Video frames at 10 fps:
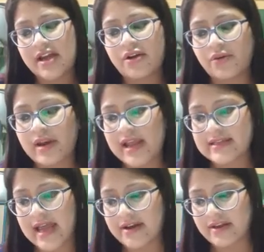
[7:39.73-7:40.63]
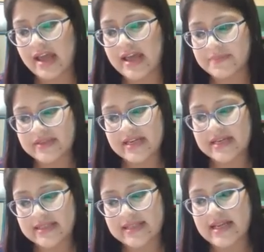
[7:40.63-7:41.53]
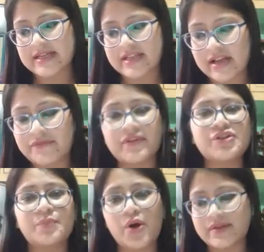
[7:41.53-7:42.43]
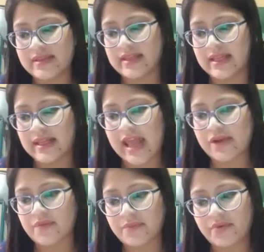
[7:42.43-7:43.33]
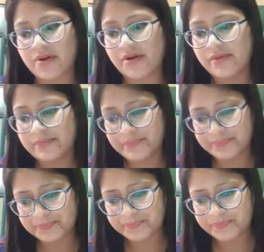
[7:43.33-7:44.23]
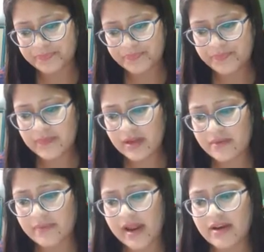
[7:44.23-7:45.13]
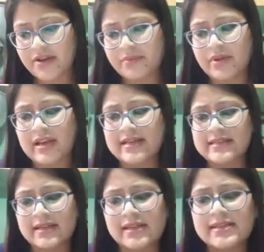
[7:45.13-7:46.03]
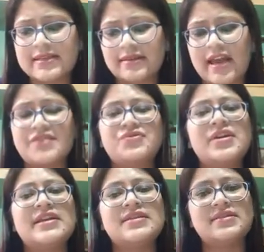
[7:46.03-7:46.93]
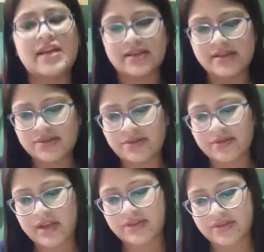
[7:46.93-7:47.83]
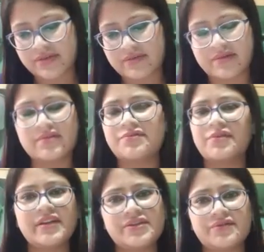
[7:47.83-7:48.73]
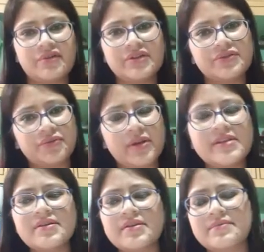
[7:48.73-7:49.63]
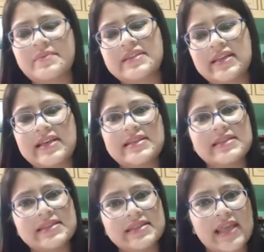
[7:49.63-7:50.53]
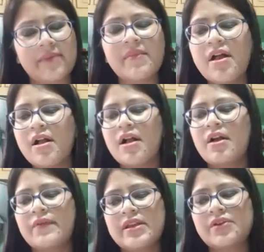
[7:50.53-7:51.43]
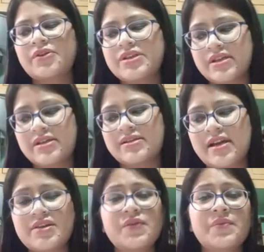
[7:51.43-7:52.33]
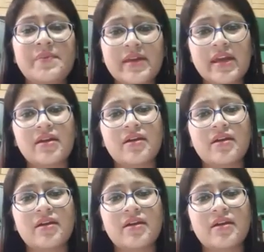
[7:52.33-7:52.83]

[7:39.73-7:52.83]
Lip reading: coli diarrhea, hepatitis A, shellfish poisoning and Vibrio myelitis gastroenteritis. So you can just read through it. So basically it is the same. When the question is you will be